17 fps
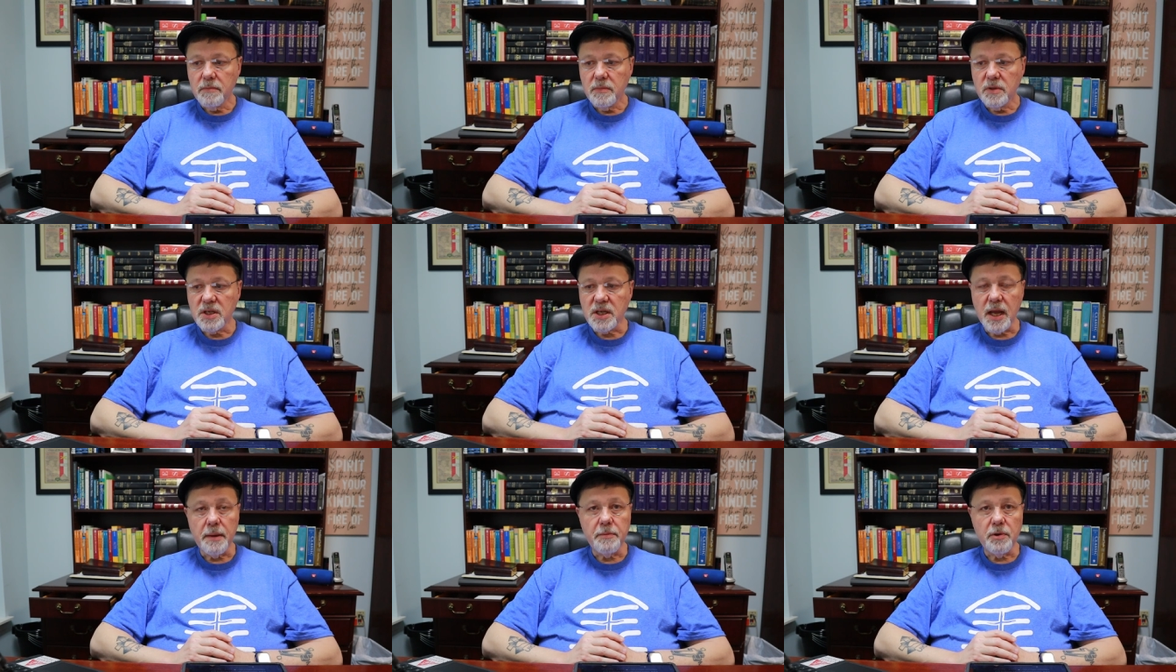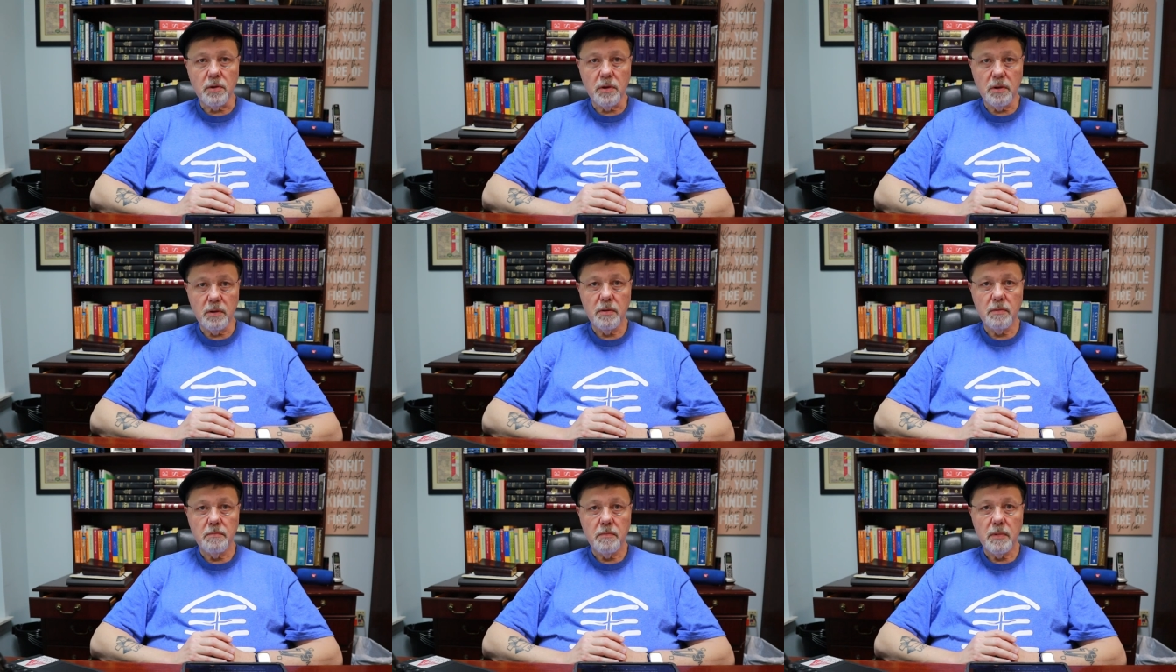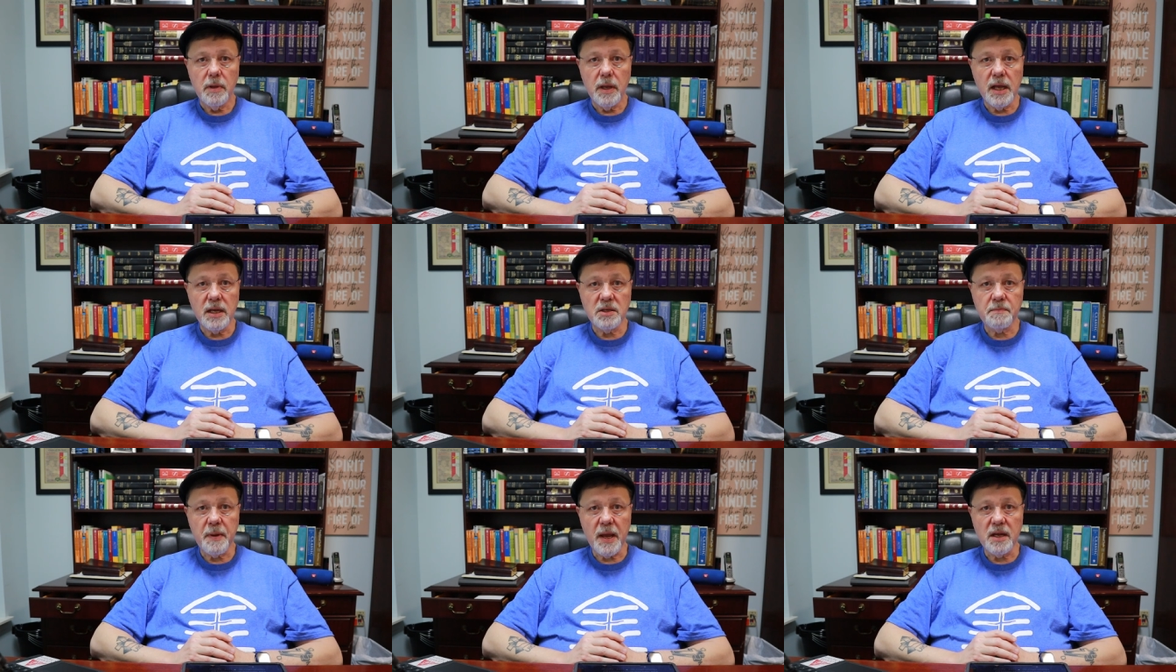Samuel
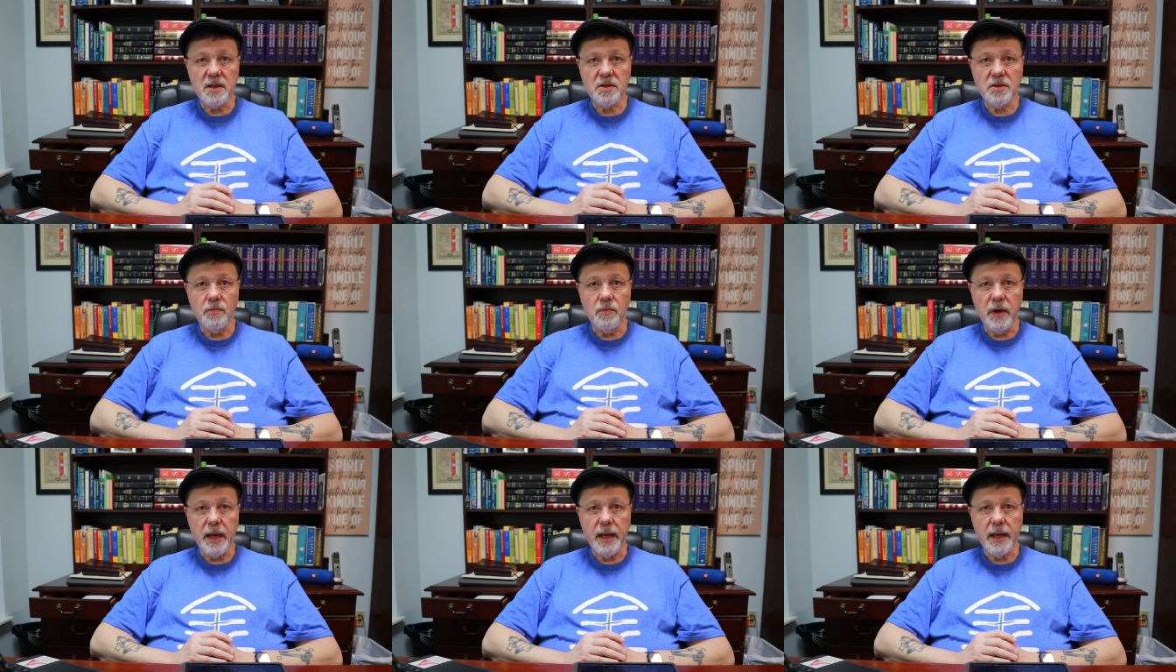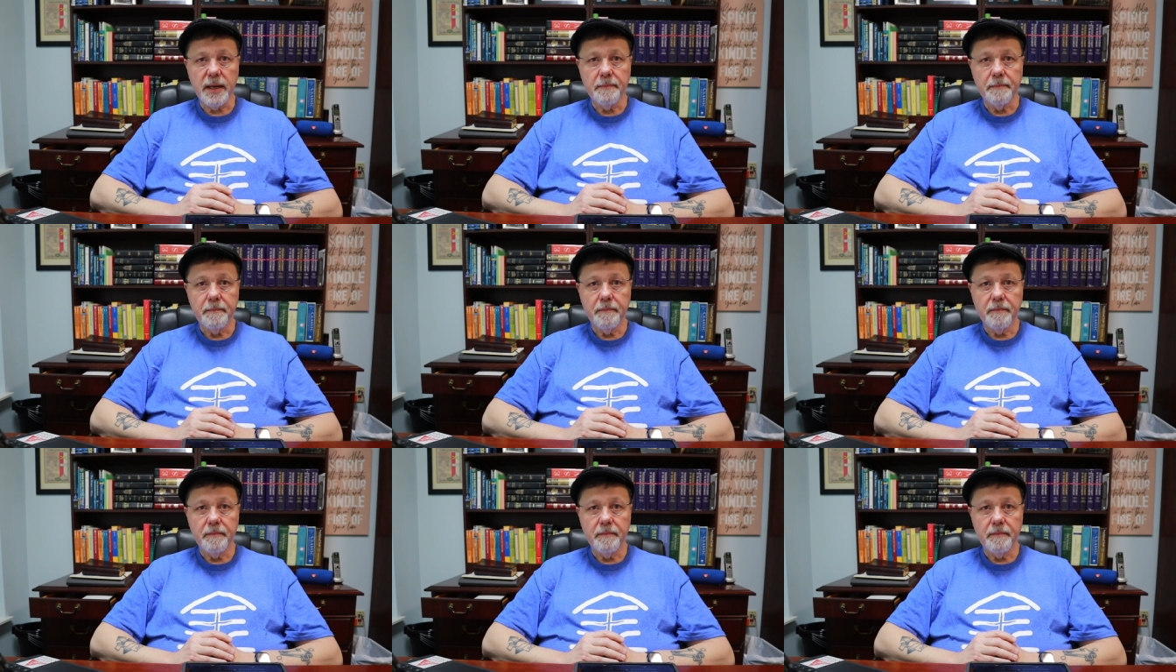has passed away.